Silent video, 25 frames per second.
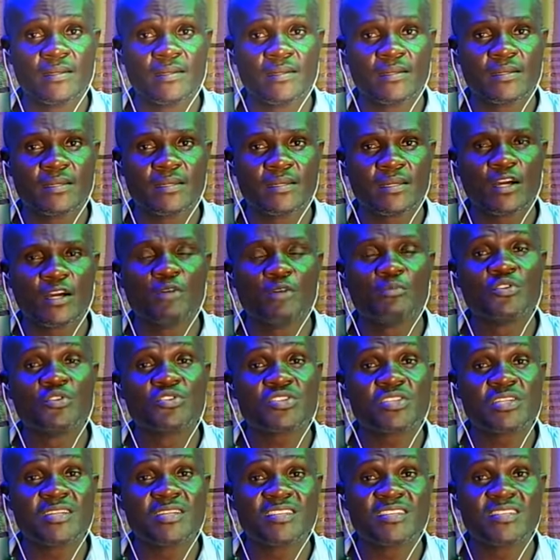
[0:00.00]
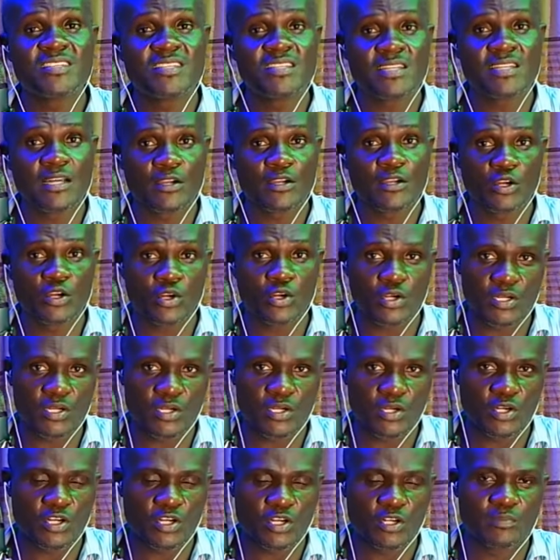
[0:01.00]
almost in synagogue
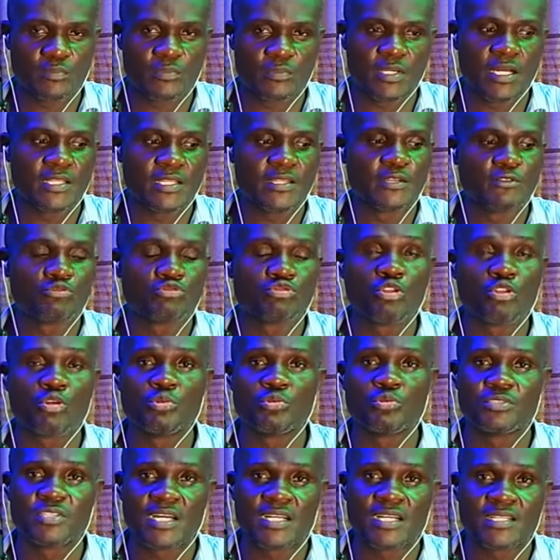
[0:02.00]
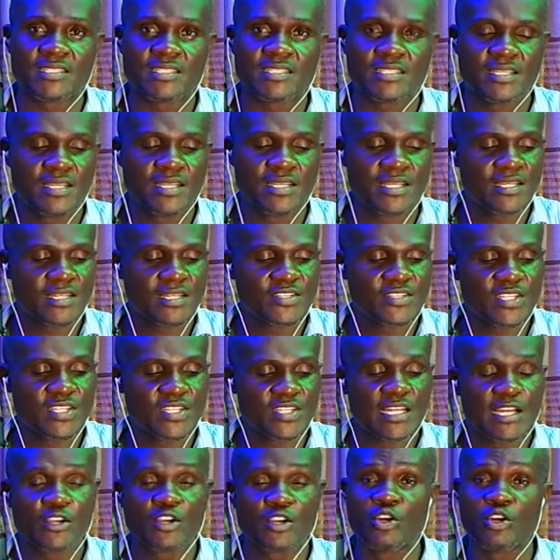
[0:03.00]
or at the role that
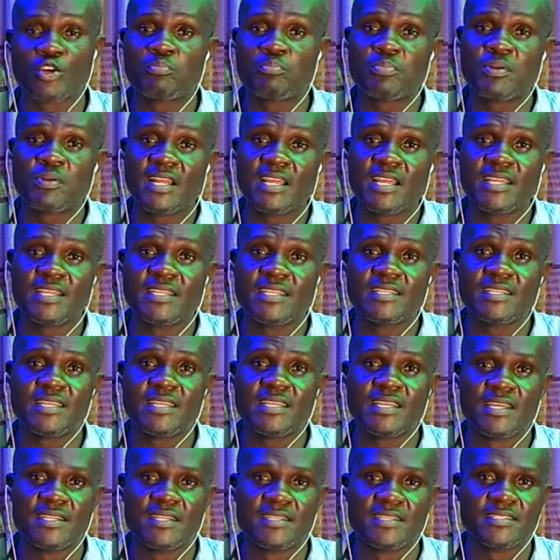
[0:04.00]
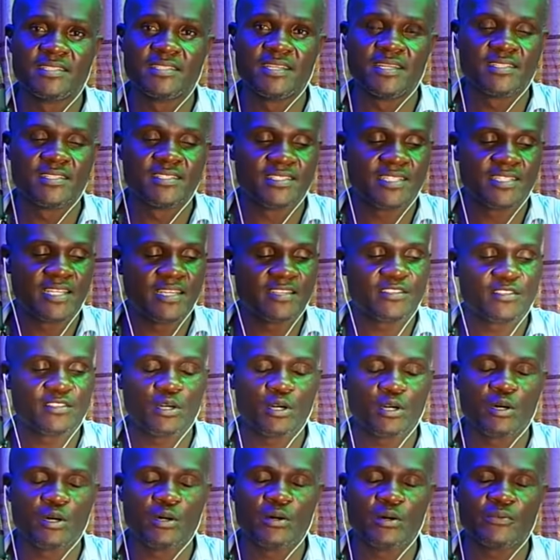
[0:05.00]
synagogue played in the death
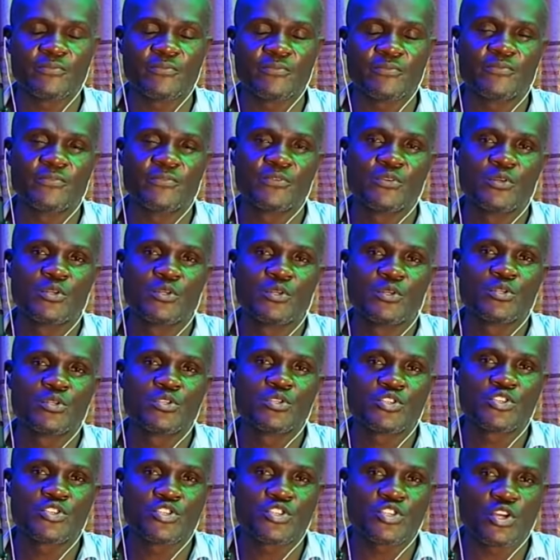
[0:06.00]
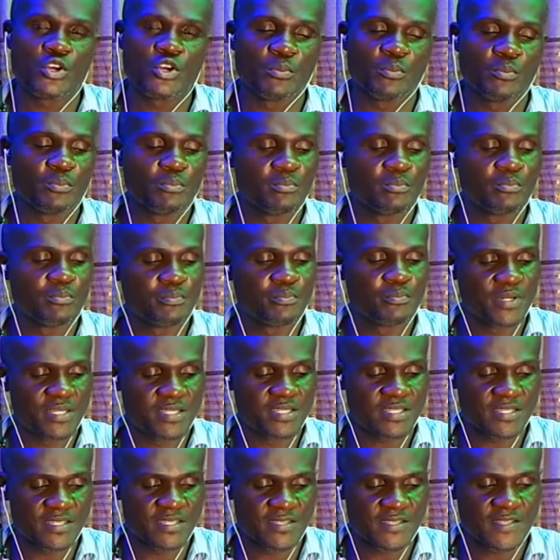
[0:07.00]
of some
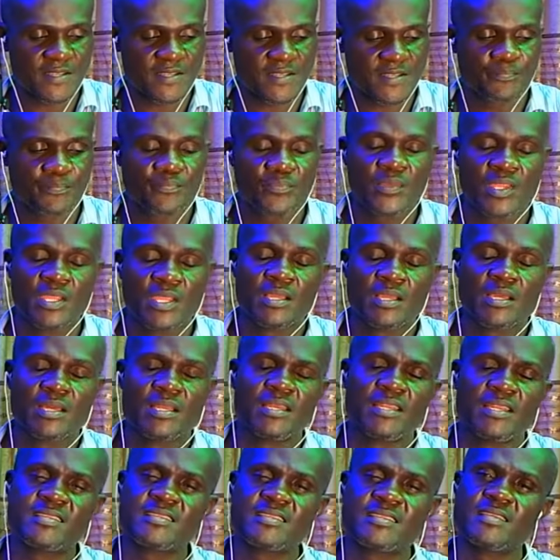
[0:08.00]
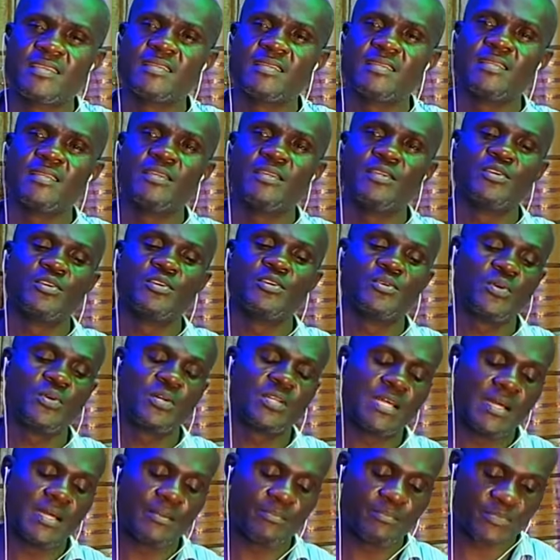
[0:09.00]
persons. Listen, you know, what
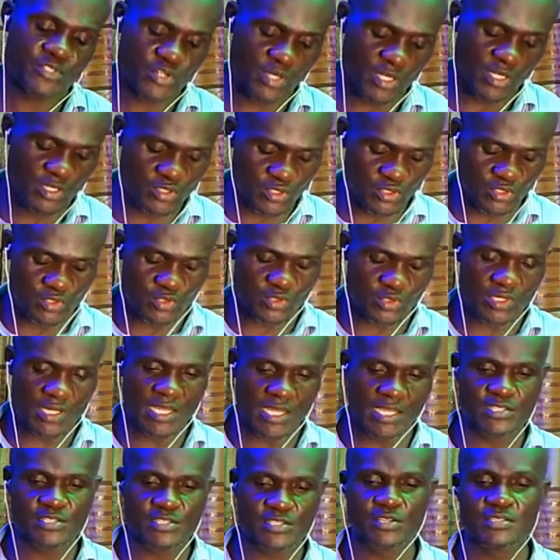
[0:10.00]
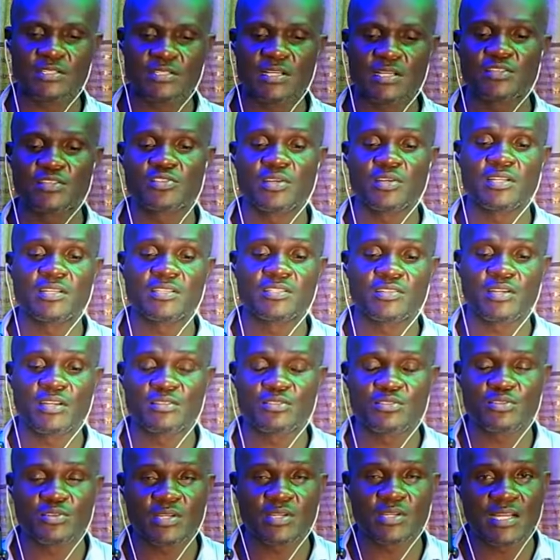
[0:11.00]
I'm trying to do now is not actually trying to
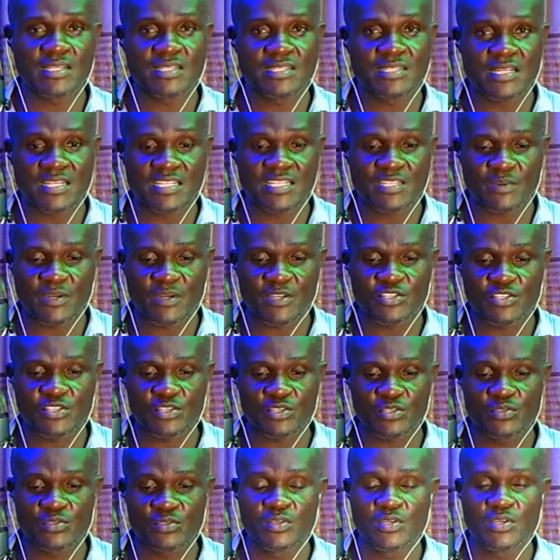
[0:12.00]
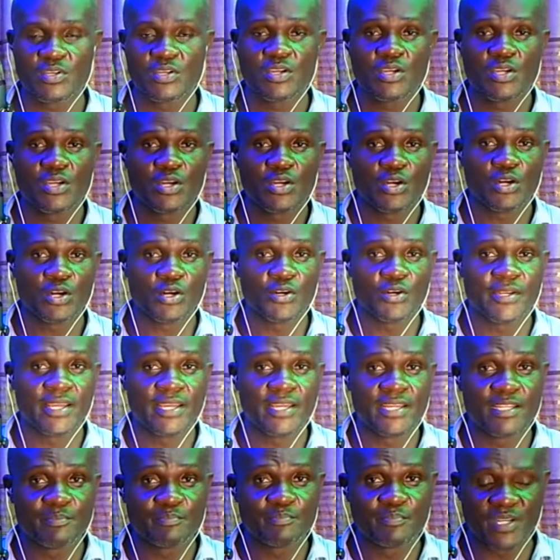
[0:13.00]
cast aspersion on any
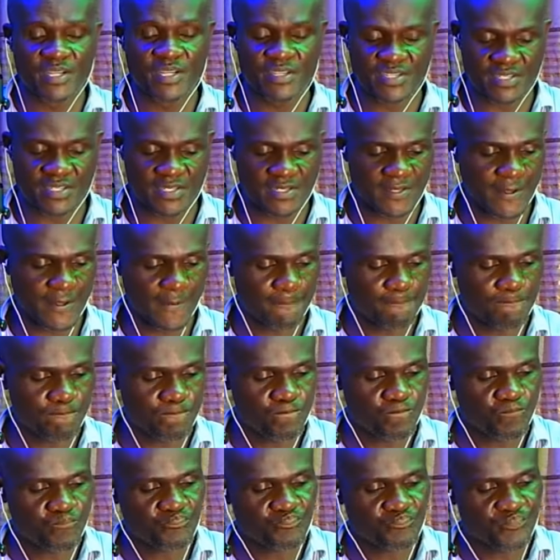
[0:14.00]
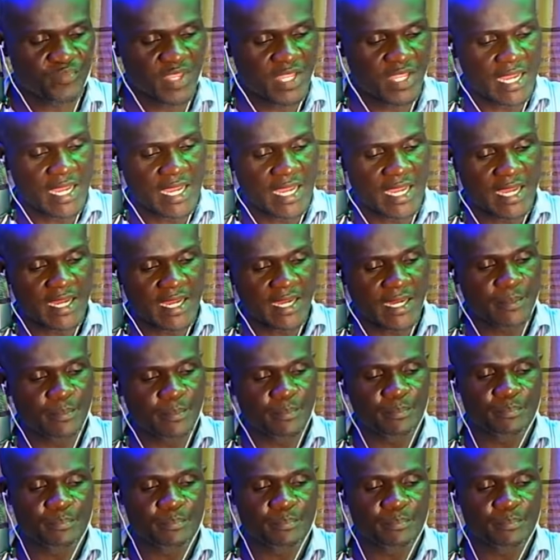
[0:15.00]
person. And